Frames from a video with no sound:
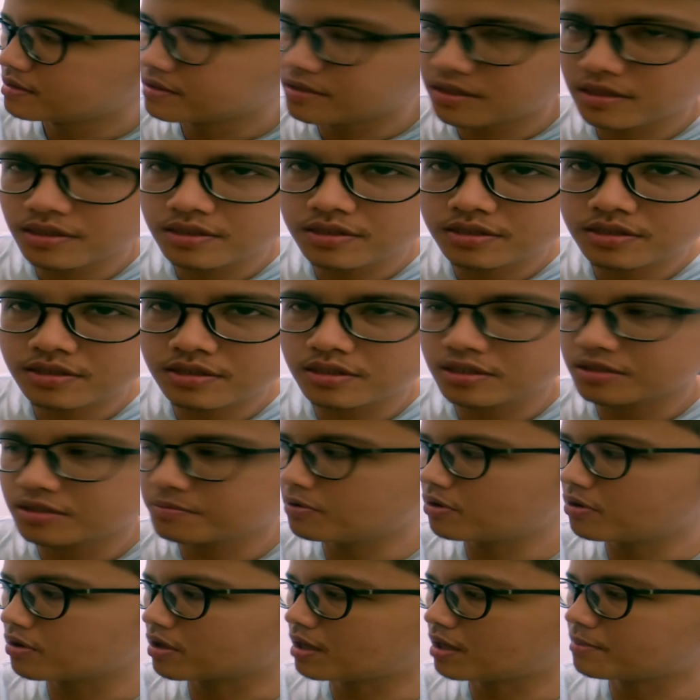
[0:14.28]
is this
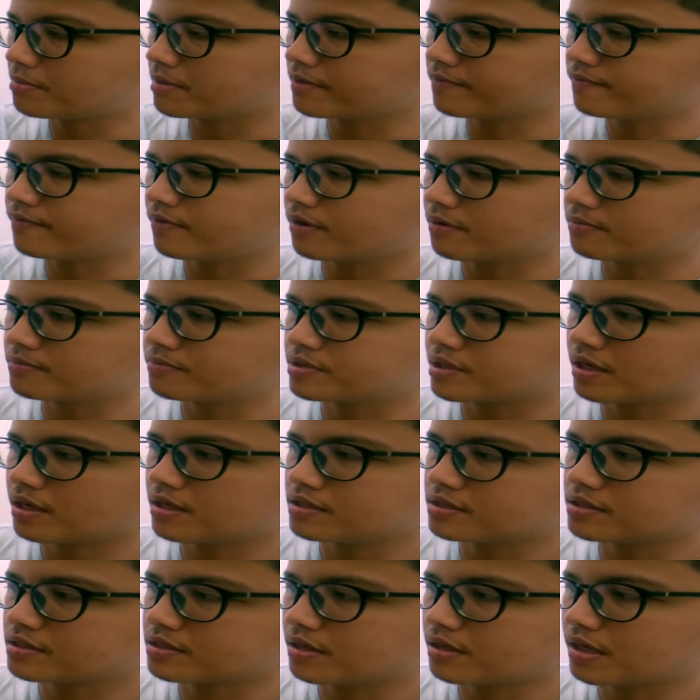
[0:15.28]
box coming from
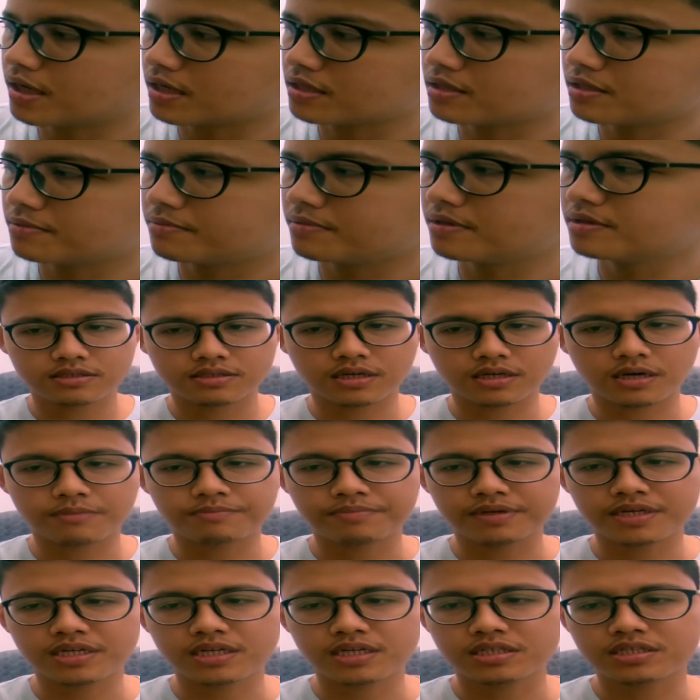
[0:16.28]
Charlie's Collectibles,
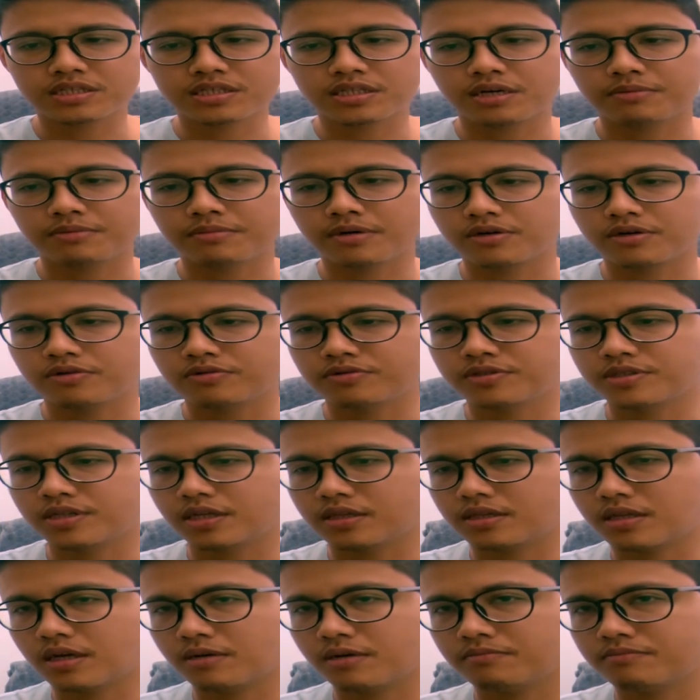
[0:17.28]
company kecil yang baru
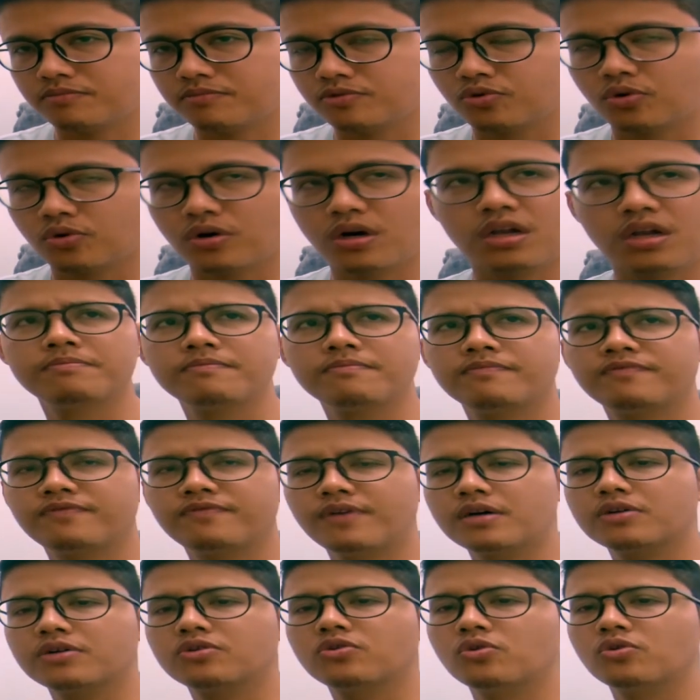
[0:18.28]
set up jual
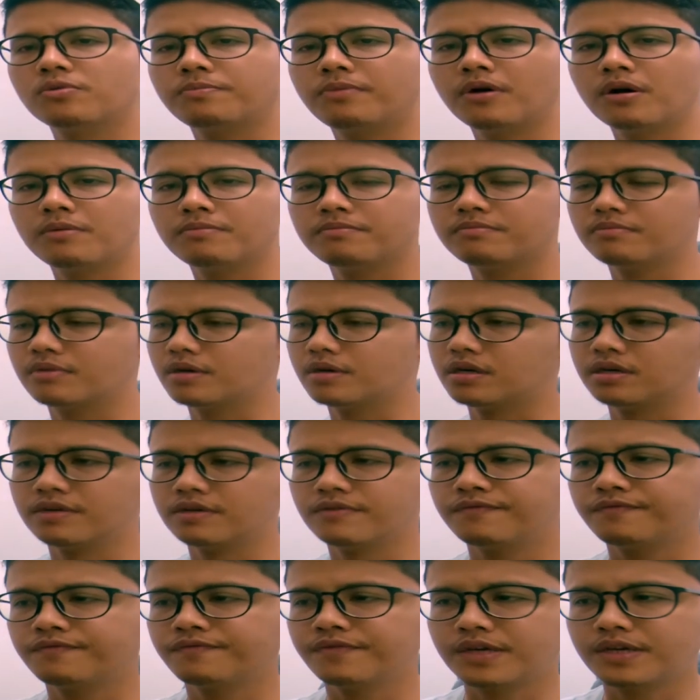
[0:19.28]
Funko Pop and
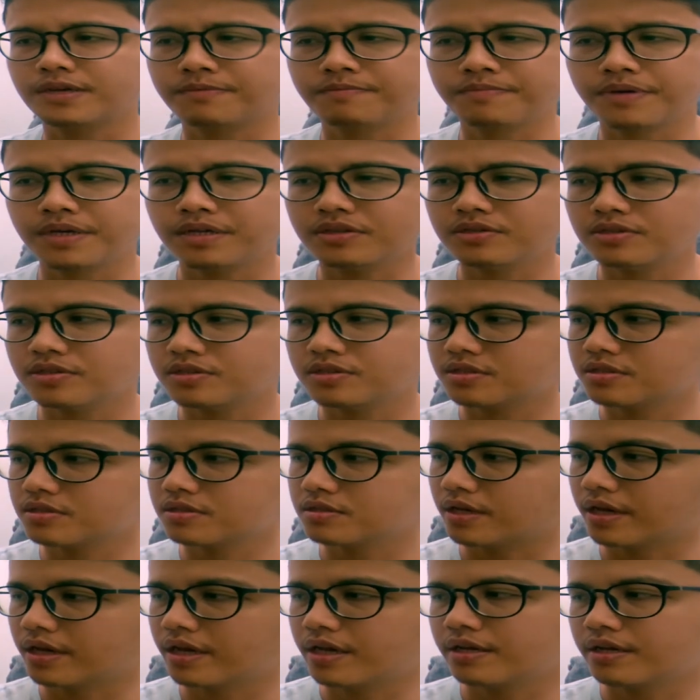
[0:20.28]
fig
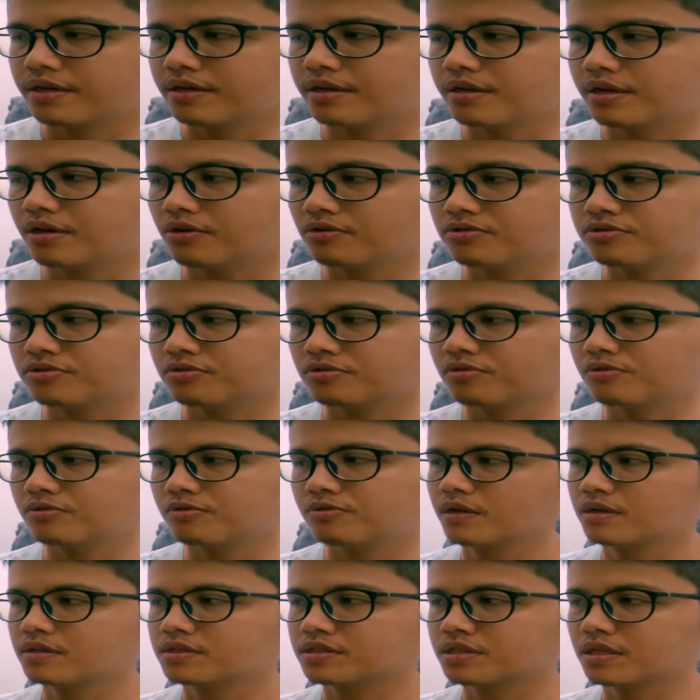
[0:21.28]
pins, and they
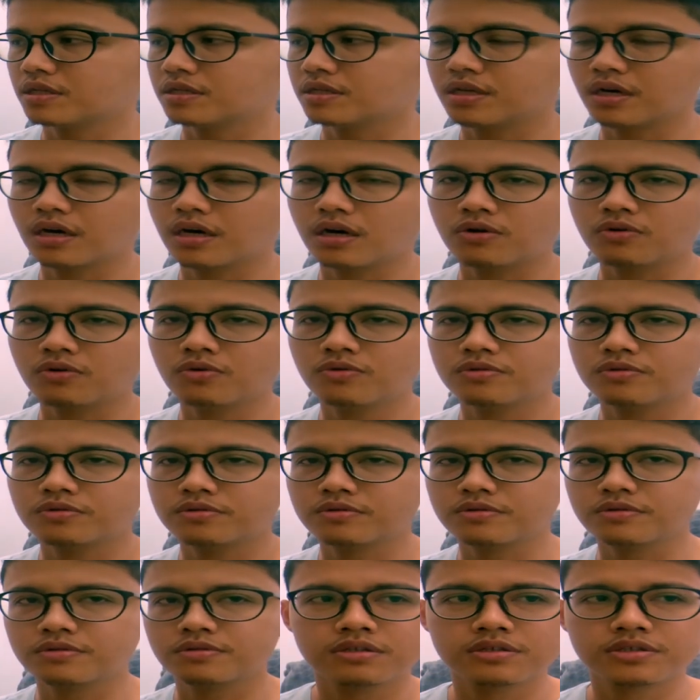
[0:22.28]
also sell their
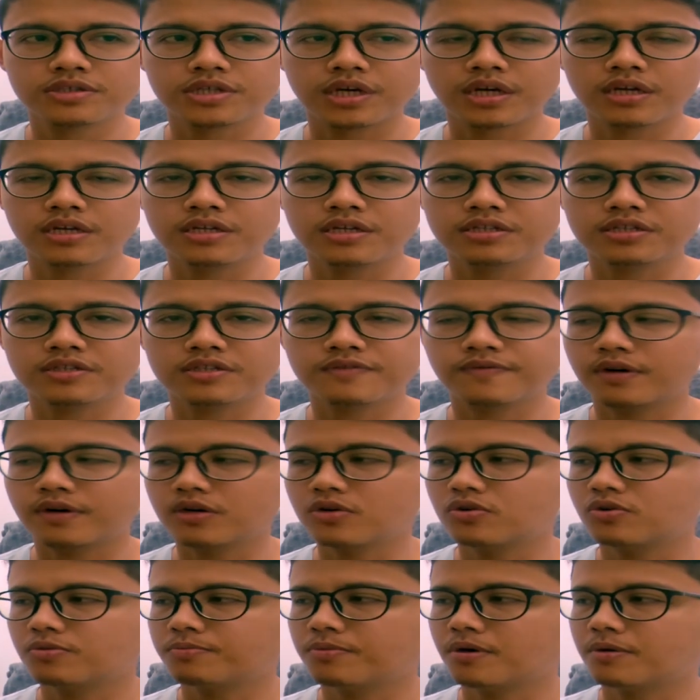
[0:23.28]
own Charlie's
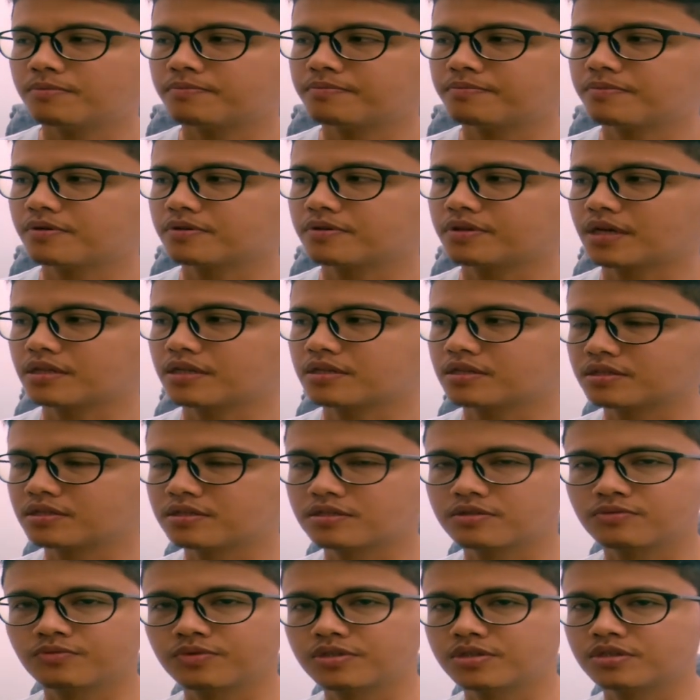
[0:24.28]
Funko Pop
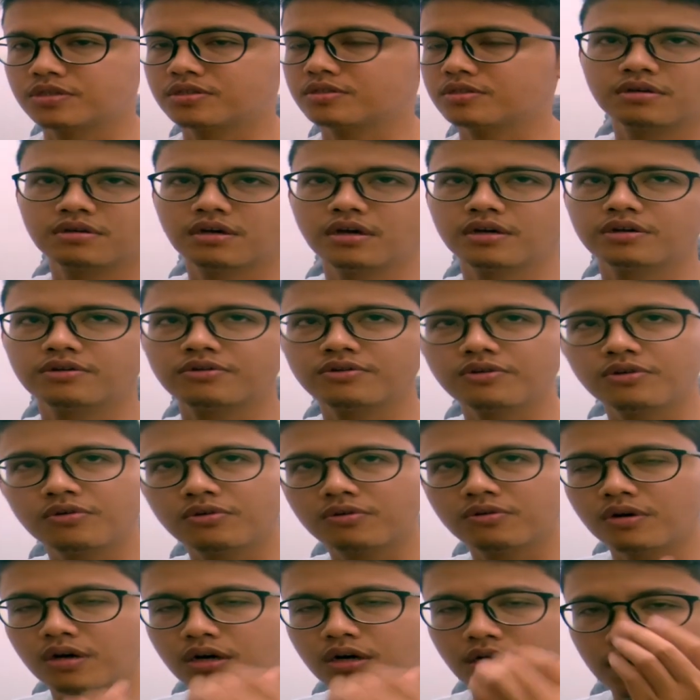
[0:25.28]
protectors, which is I don't
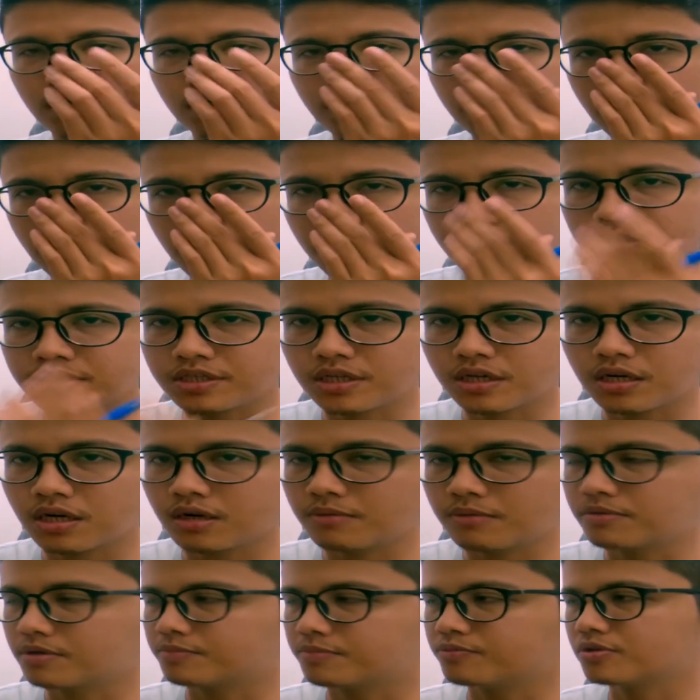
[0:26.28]
know, uh, ramai
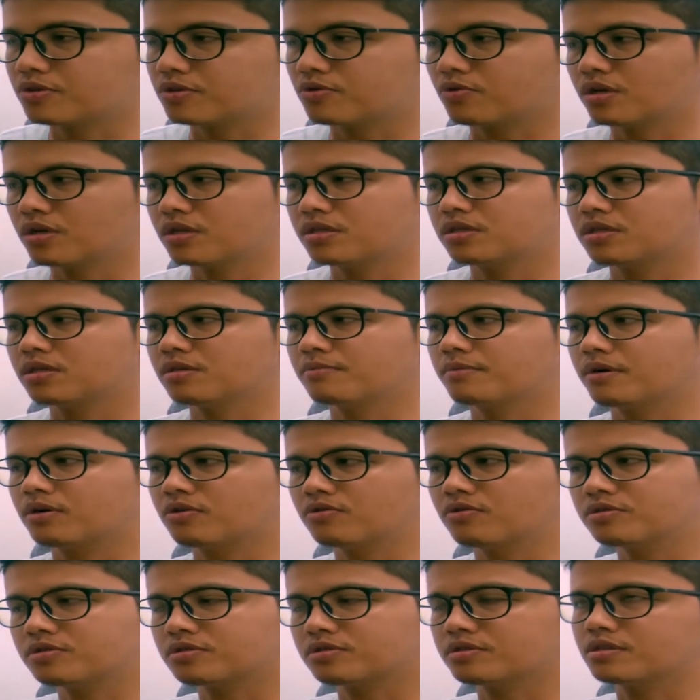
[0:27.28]
cakap dia punya quality
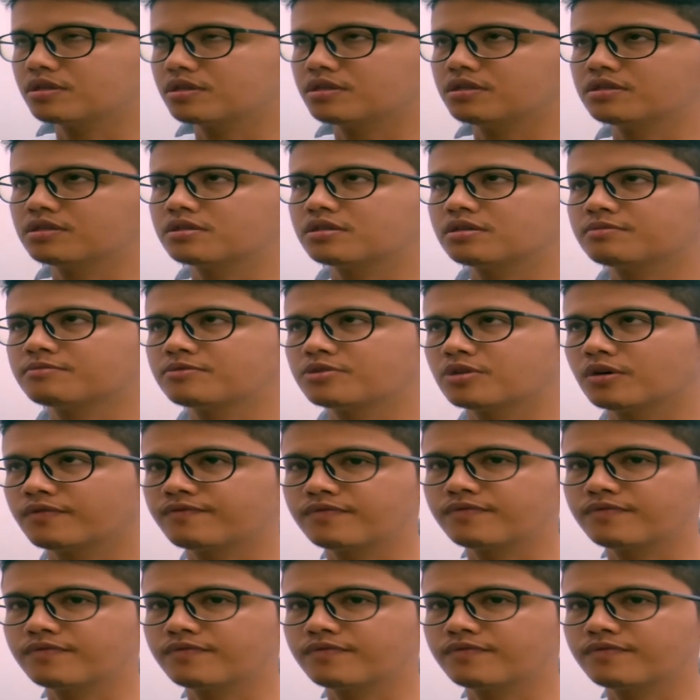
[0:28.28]
bagus in terms of